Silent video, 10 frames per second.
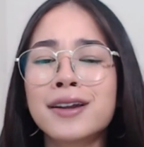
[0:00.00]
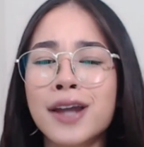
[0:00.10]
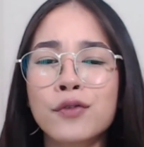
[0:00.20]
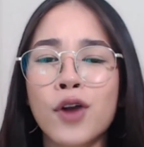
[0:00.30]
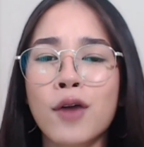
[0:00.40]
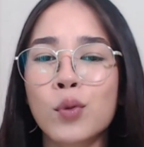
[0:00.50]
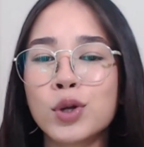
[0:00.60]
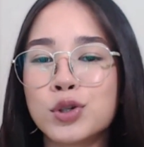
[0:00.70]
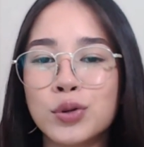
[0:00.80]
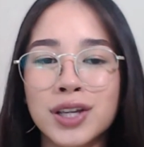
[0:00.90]
Now, for everyone
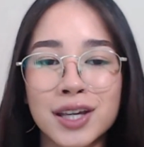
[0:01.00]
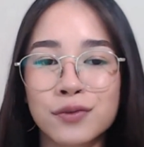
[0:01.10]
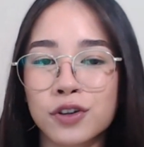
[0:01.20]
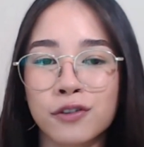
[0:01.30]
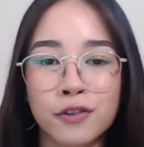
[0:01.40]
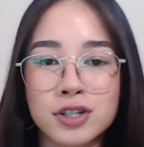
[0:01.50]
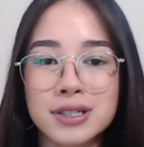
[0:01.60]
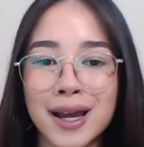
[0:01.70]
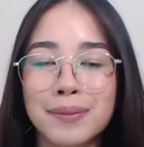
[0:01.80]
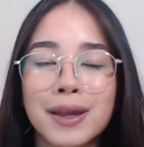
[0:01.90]
tuning in for the first
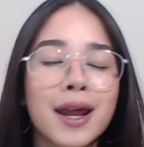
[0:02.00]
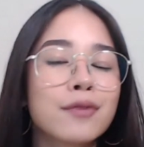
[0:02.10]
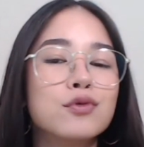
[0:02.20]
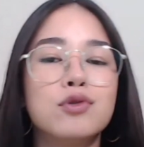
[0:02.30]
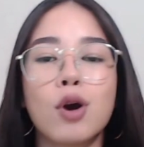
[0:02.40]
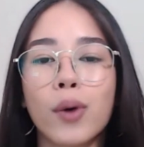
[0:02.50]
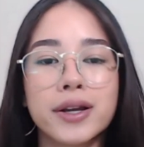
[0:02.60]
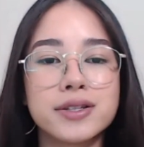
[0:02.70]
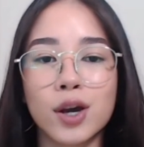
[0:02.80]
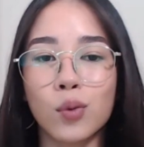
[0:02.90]
time and have no
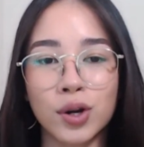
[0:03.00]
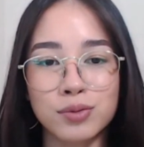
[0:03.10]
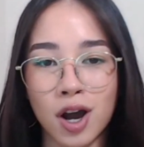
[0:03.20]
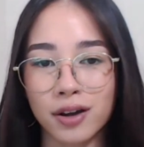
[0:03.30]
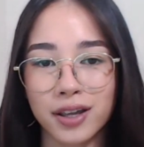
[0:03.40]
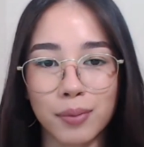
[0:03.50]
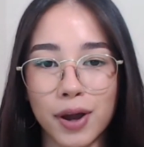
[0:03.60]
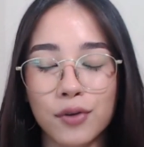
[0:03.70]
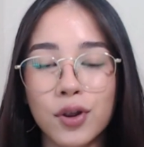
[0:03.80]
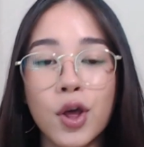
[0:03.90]
idea what I'm talking
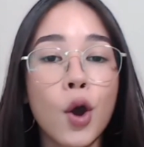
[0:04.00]
about,